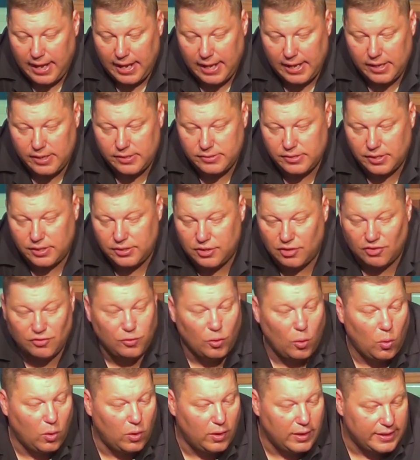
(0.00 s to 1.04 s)
has a
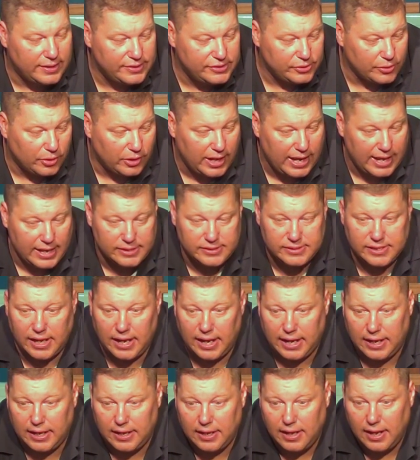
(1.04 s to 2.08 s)
divorce or has
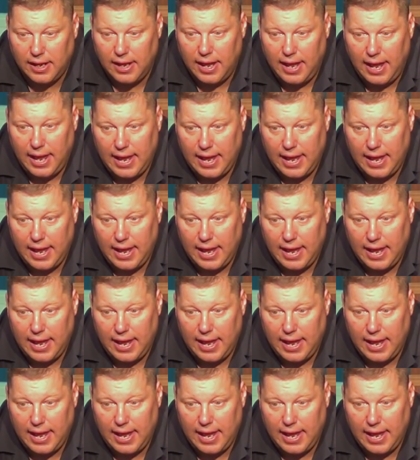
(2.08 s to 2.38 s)
a